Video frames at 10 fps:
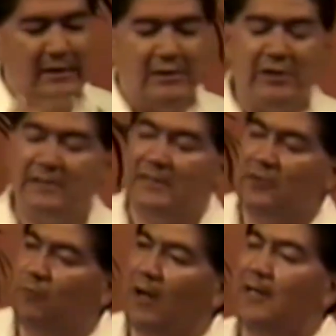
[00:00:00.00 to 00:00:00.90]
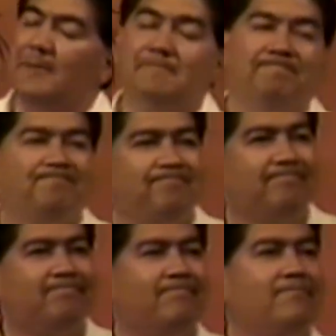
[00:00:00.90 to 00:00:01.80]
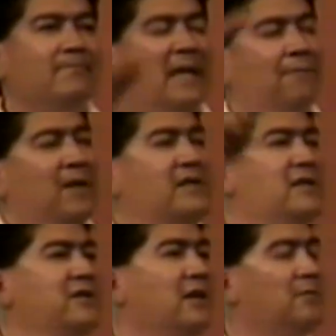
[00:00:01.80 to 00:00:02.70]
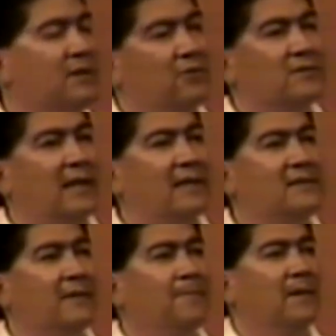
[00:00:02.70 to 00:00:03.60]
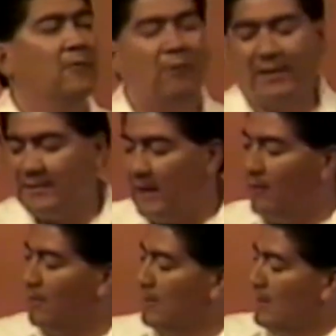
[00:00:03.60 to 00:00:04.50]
Jesus is walking, finishes dealing with those guys, walks out.